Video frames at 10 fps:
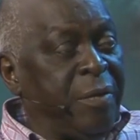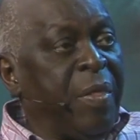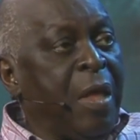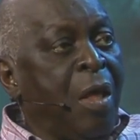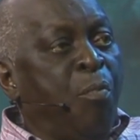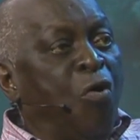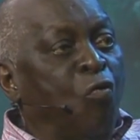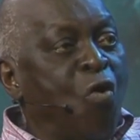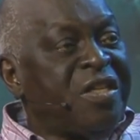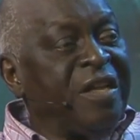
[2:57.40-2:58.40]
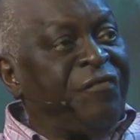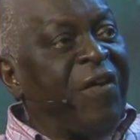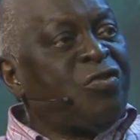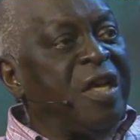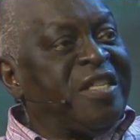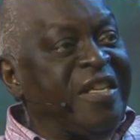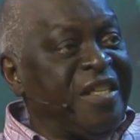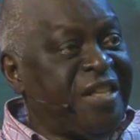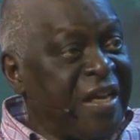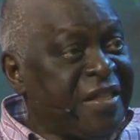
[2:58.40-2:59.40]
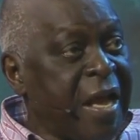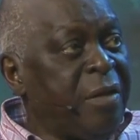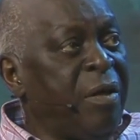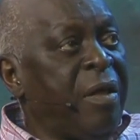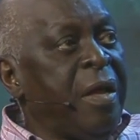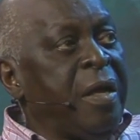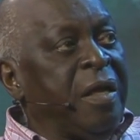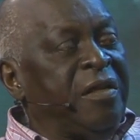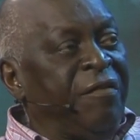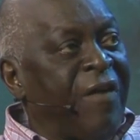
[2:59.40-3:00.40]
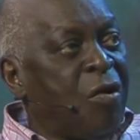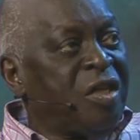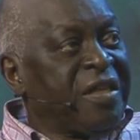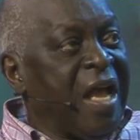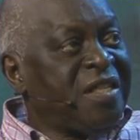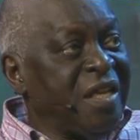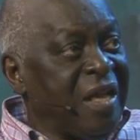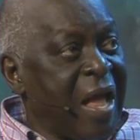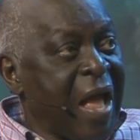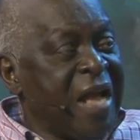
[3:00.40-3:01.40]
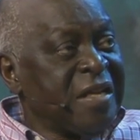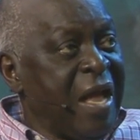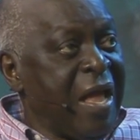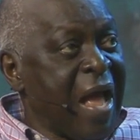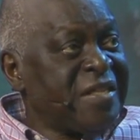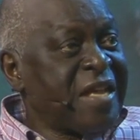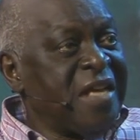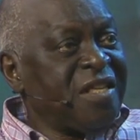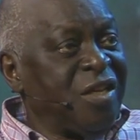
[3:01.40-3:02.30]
But once infection is initiated, the virus gets access into the